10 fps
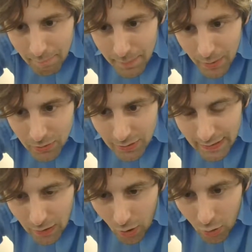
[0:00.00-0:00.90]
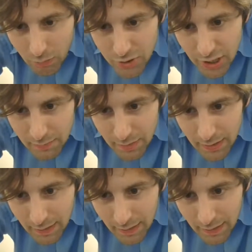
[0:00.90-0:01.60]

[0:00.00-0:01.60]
building like a home gym.